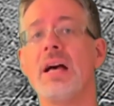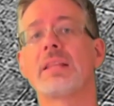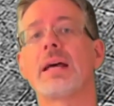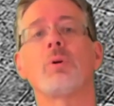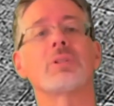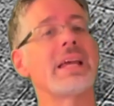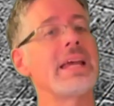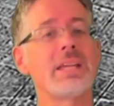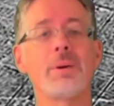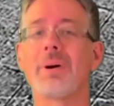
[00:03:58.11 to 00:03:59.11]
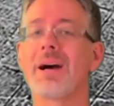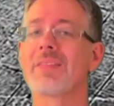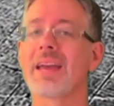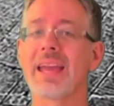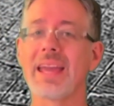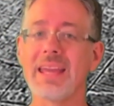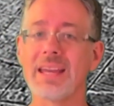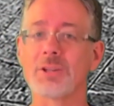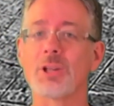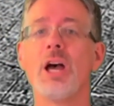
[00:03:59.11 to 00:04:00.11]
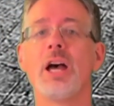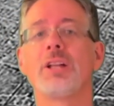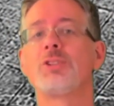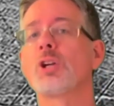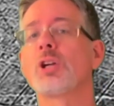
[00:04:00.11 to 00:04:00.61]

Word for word: that will take you by the hand and show